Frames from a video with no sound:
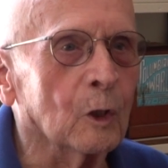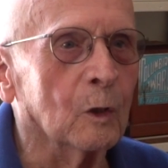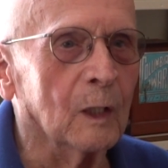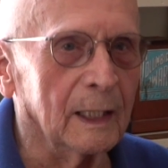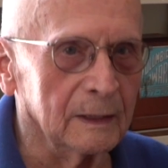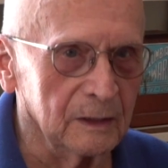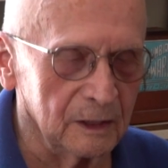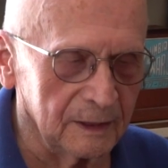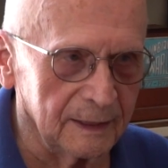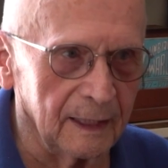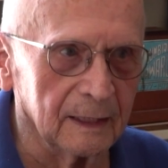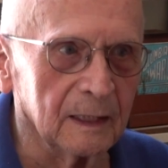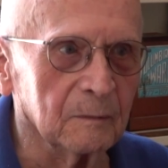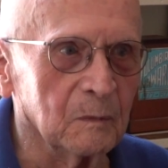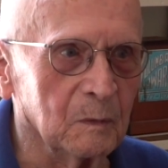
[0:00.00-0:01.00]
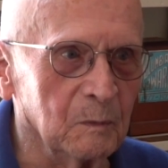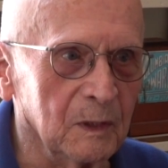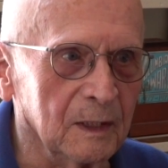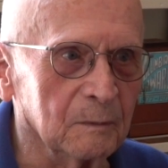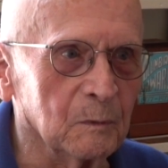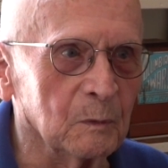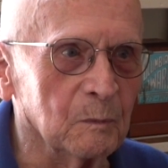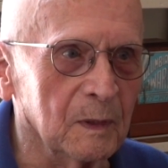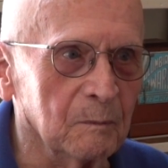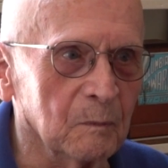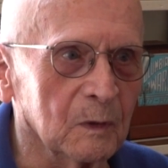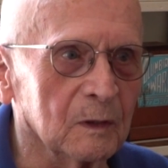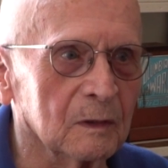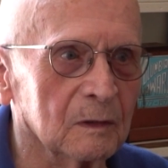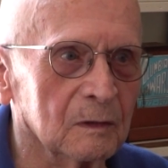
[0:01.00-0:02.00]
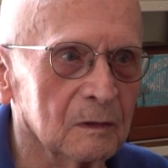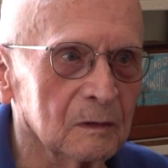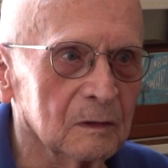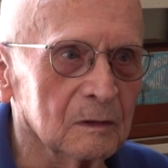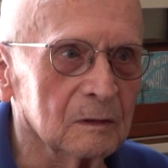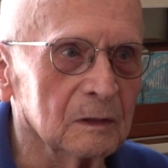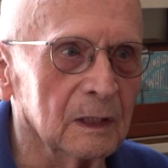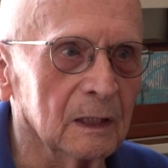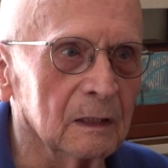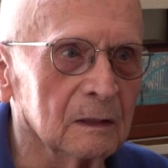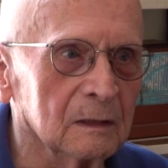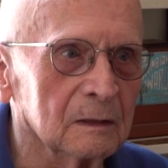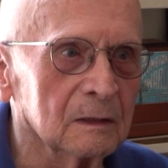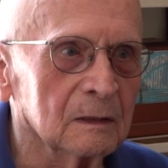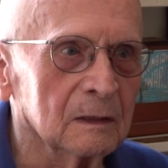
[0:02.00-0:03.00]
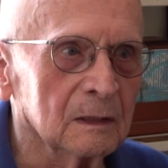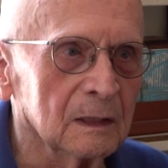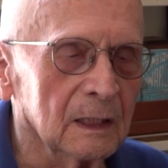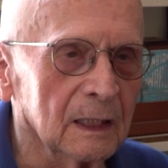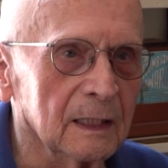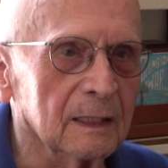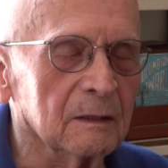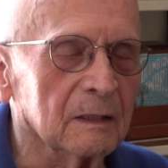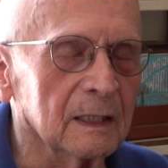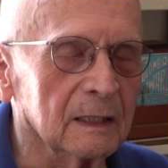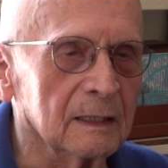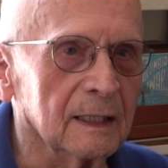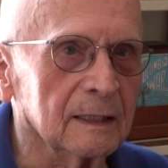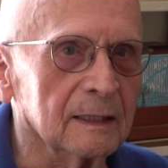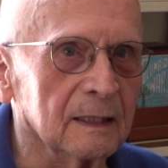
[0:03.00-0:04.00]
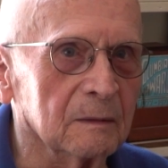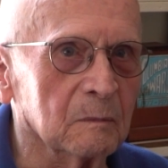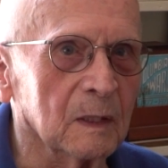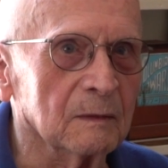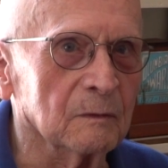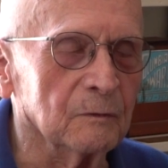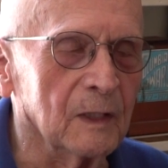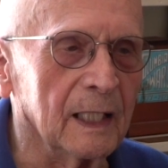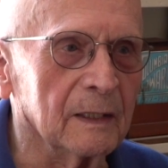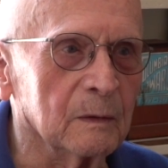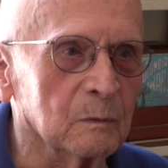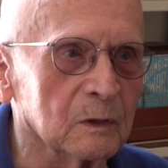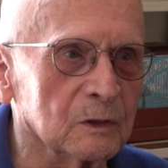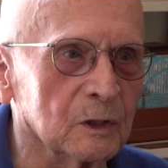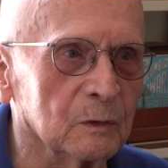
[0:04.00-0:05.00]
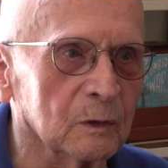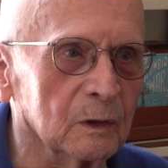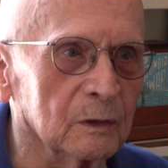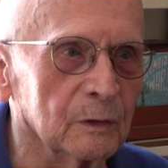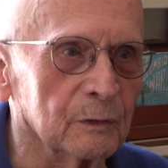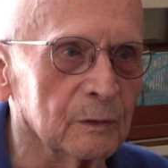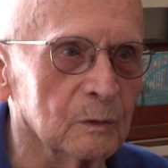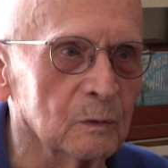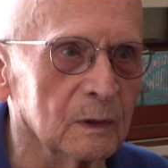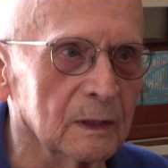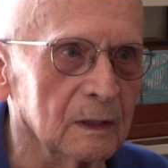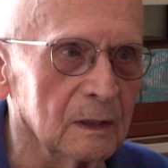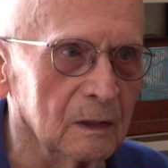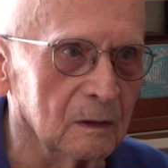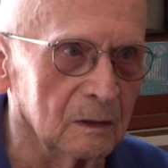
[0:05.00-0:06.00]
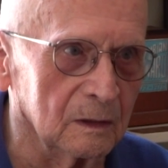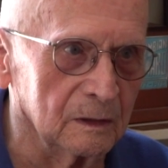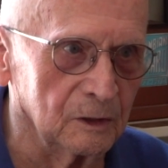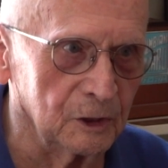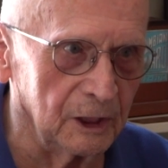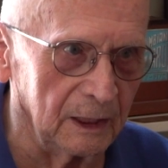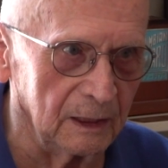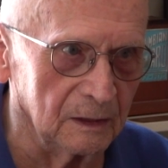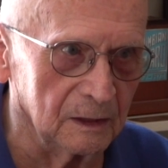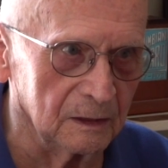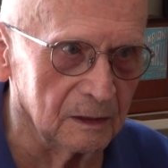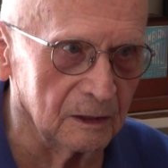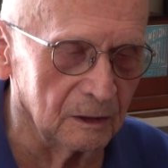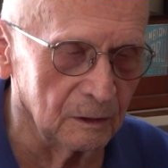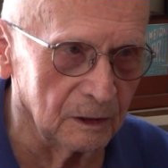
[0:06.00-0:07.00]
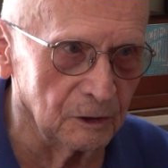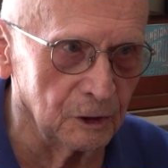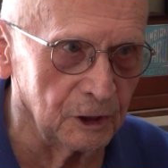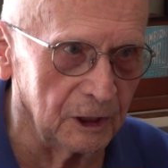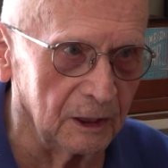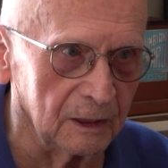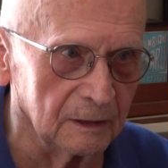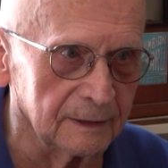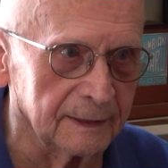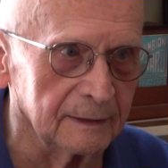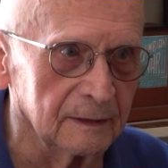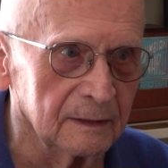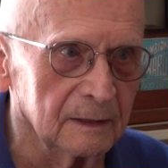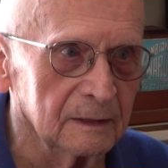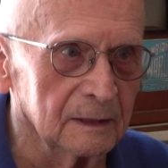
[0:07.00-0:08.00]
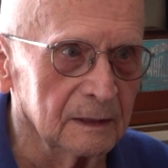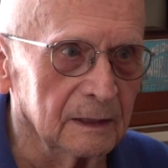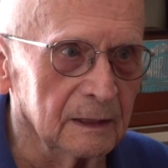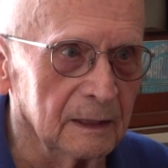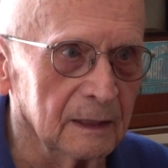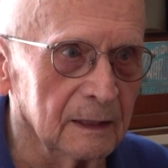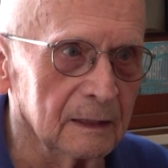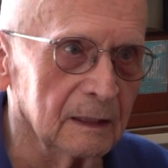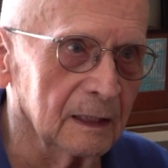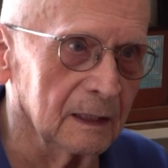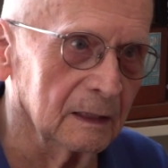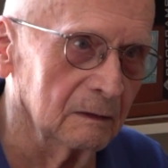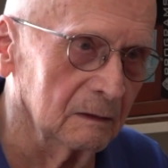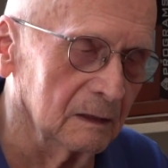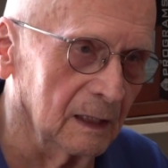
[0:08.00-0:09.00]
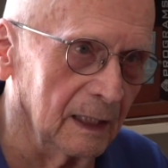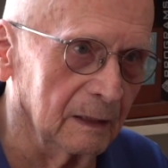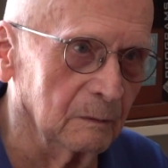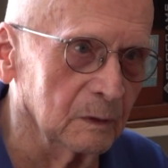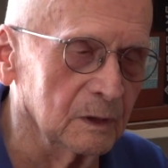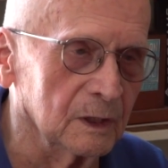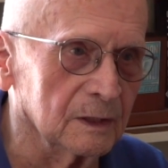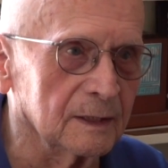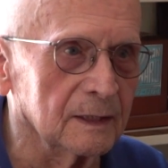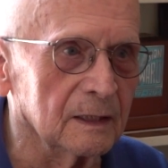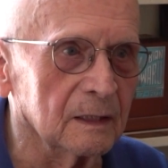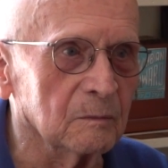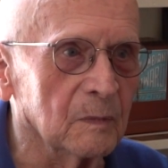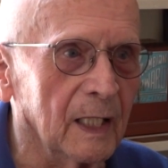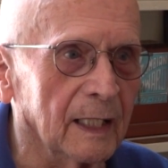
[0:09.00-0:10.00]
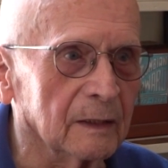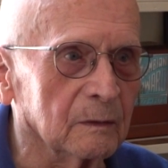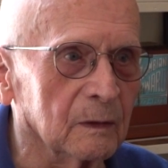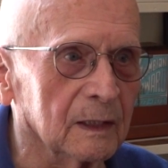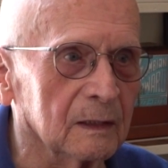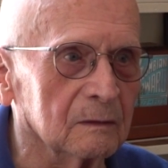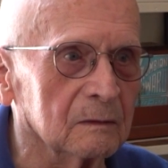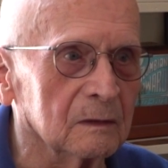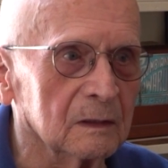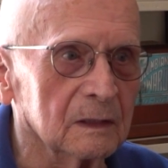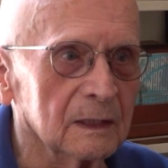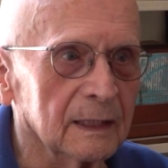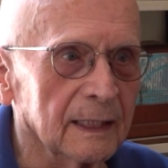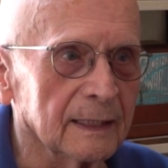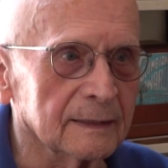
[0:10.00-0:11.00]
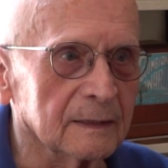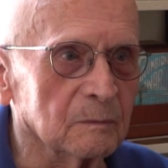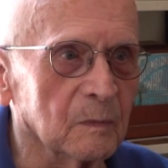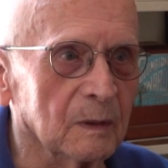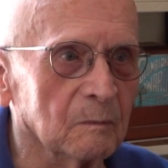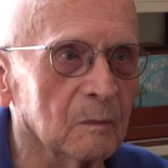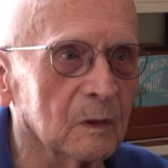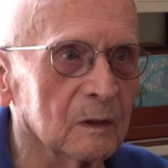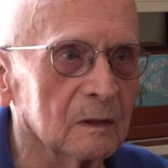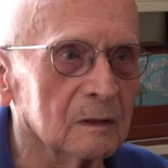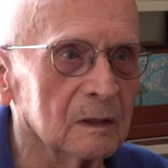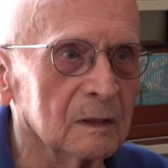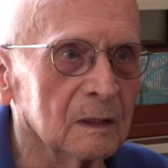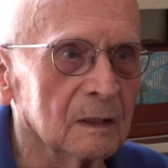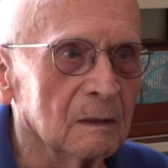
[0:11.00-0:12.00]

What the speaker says: No, I just signed up to become a member. Yeah. At that time, my father was going through what they call the changes of the chairs, and I was just in the background as a member.